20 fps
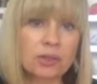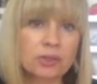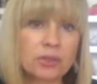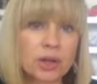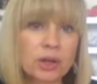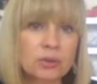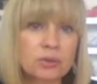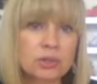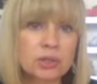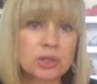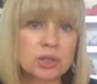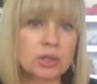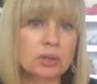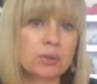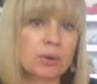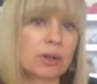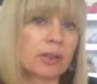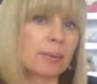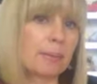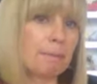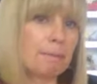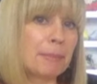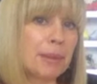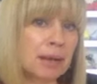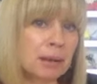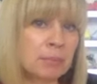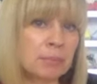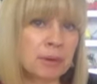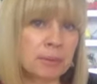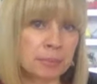Those two are the
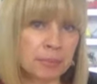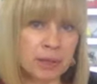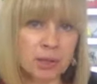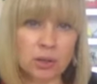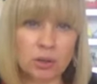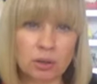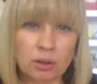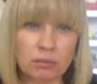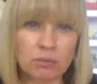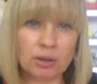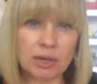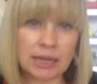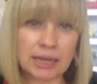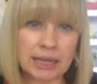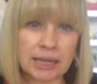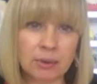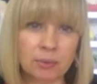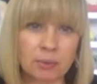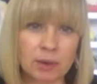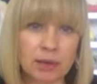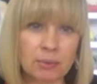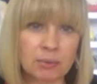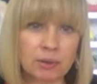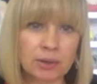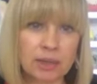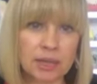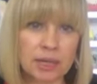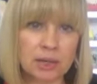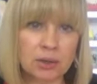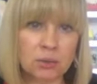minimum that you can really get away
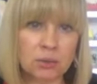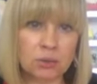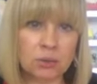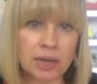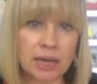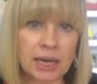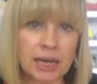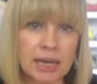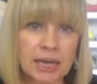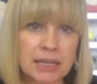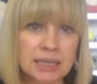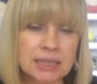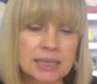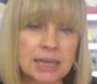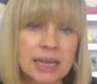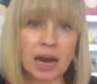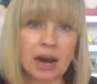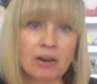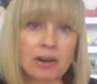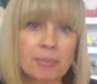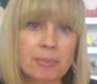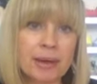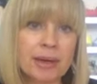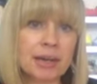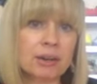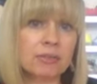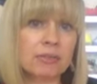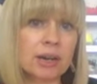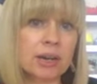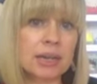with in your kit. I
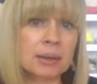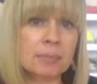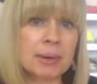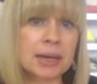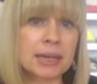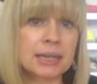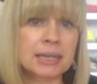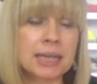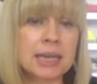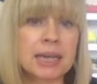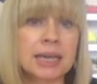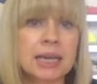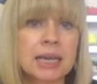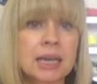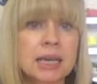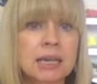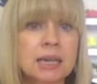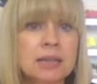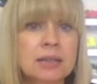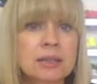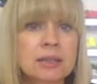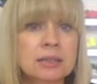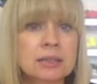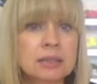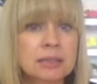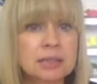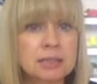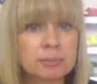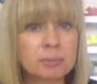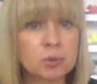recommend getting another
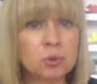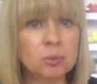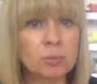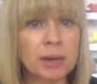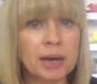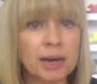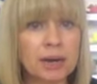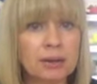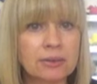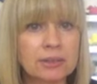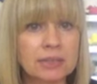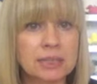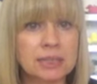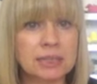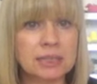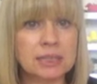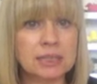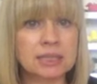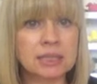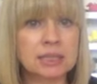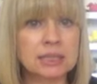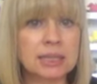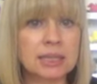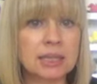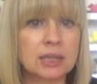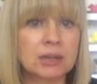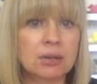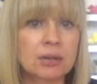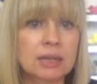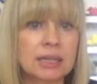small pair of scissors that
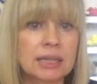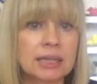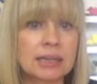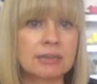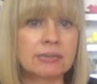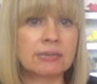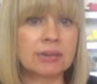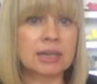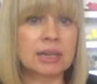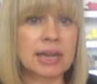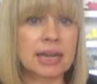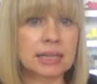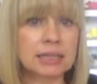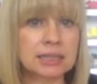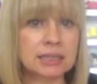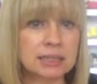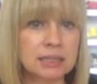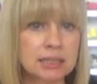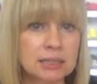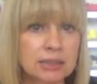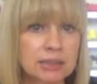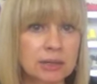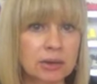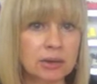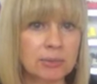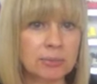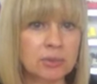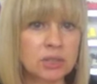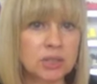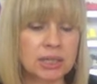you leave next to the
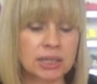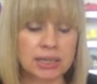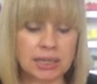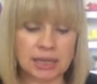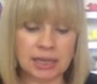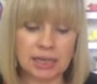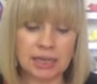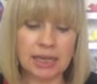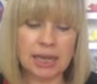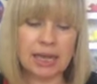sewing machine.